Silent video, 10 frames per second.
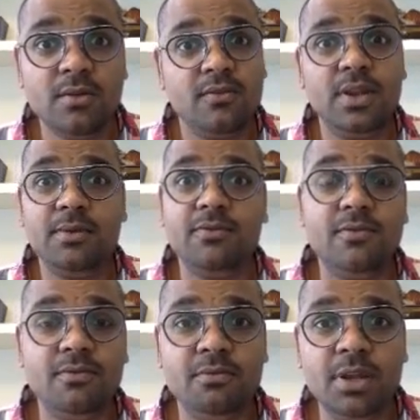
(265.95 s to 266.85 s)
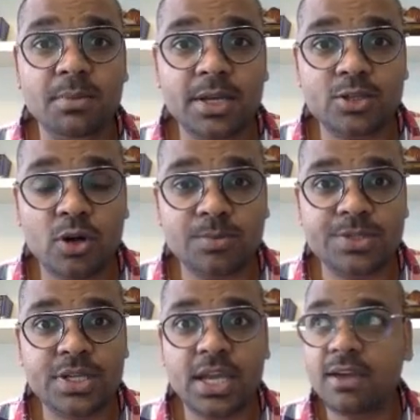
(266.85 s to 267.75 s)
Will my job
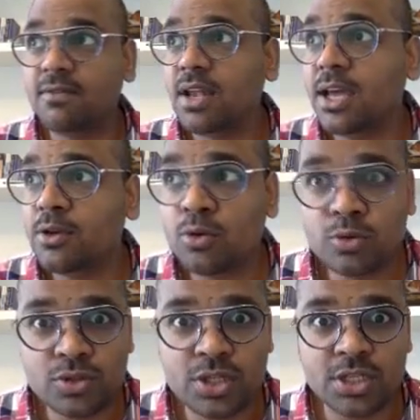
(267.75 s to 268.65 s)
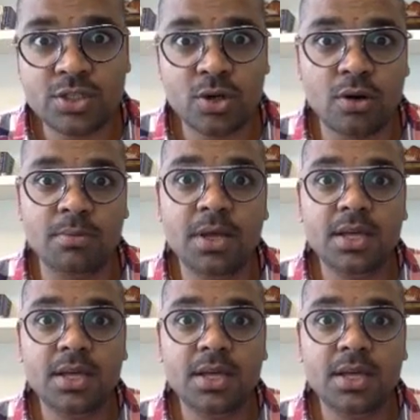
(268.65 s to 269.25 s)
stay? Will I lose the job?